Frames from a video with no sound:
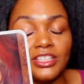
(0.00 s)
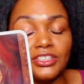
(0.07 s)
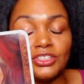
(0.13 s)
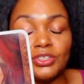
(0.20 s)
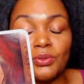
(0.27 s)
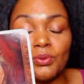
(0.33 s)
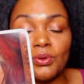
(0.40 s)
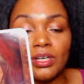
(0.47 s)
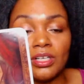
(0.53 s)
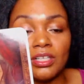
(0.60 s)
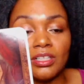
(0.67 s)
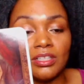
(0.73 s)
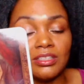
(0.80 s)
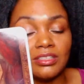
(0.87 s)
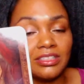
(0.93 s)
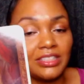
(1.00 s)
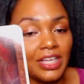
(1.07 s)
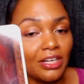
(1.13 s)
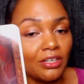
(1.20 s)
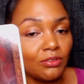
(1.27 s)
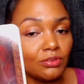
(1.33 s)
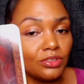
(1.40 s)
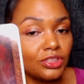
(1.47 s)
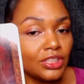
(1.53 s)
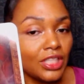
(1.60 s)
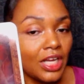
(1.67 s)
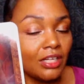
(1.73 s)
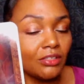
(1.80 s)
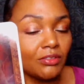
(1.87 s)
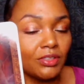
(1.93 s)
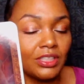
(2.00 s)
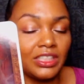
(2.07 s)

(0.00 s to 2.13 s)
your sacral chakra,